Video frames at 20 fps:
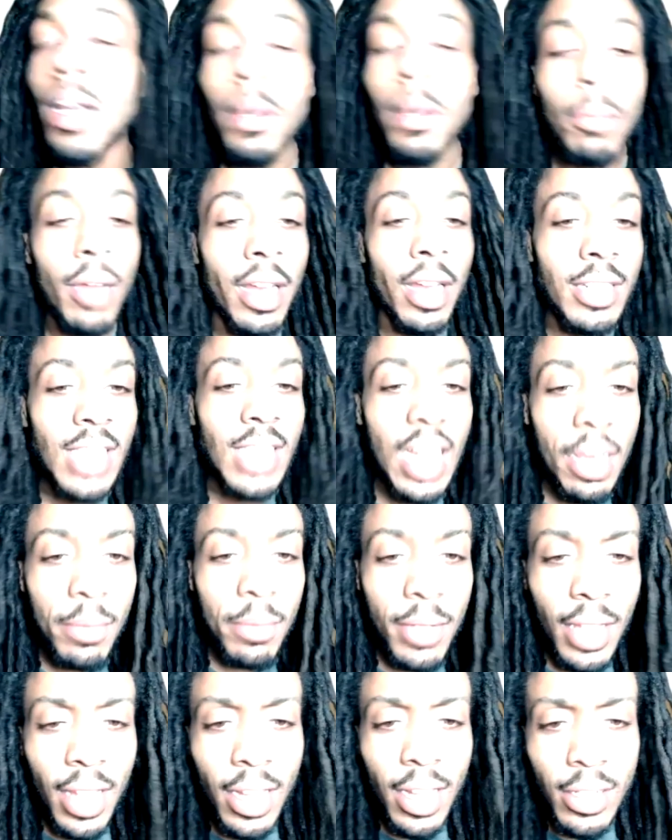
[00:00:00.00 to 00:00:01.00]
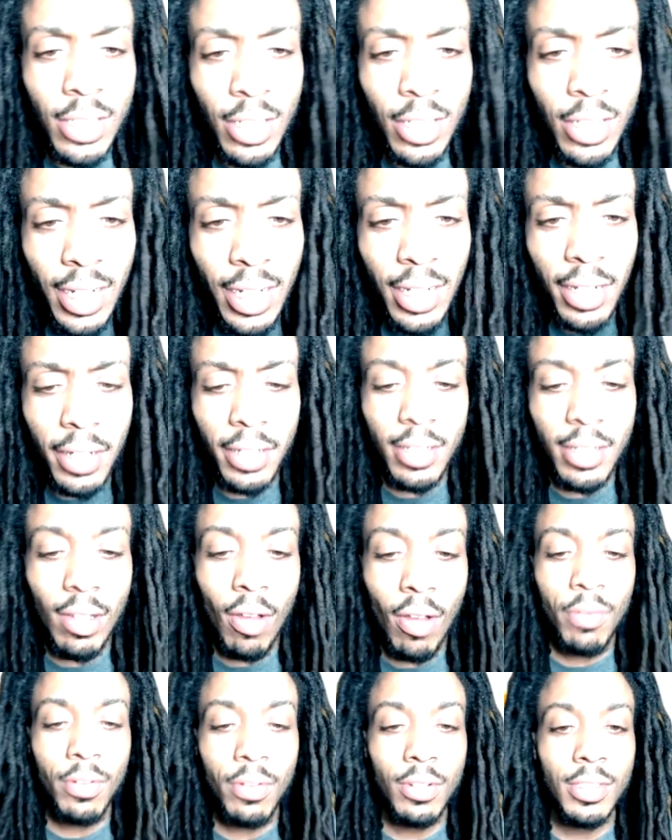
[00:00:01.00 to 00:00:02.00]
But every time he answered it, he looked
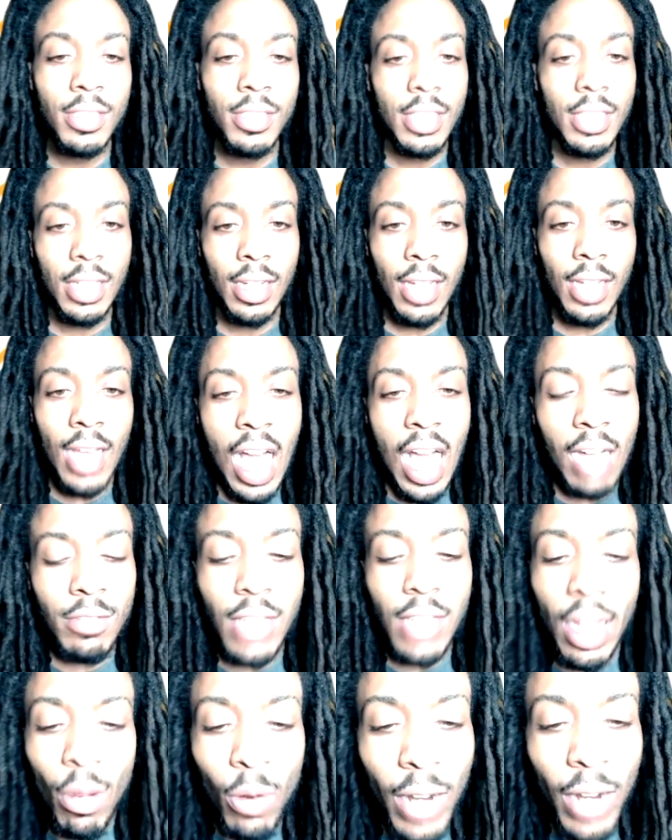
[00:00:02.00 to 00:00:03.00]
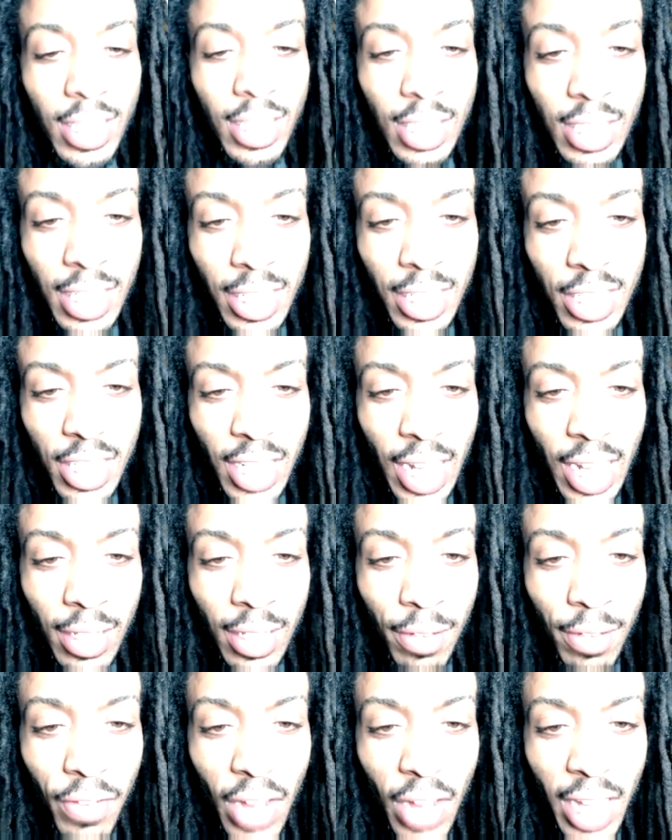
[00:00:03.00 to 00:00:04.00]
over and shit. I was like, oh, that's snitching at
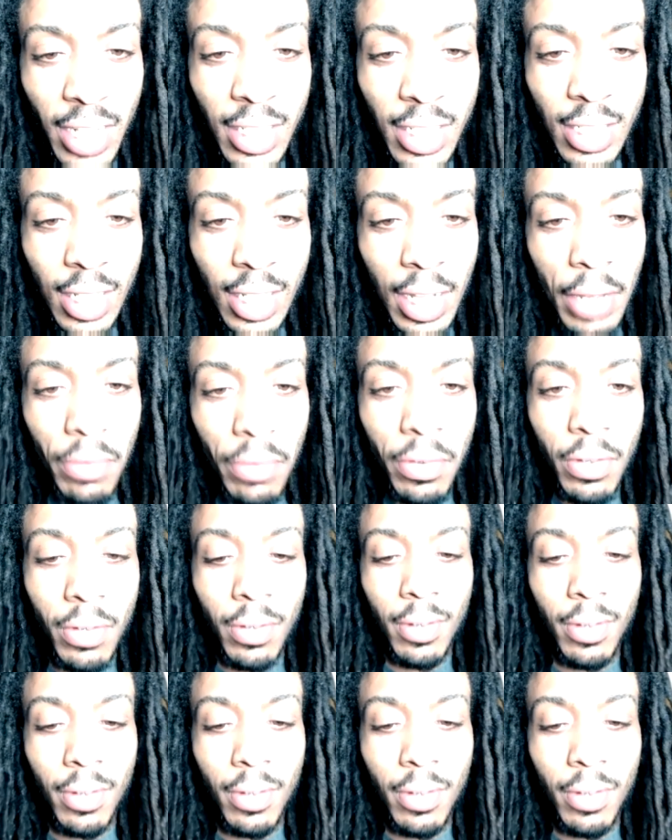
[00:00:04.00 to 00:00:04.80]
the finest level.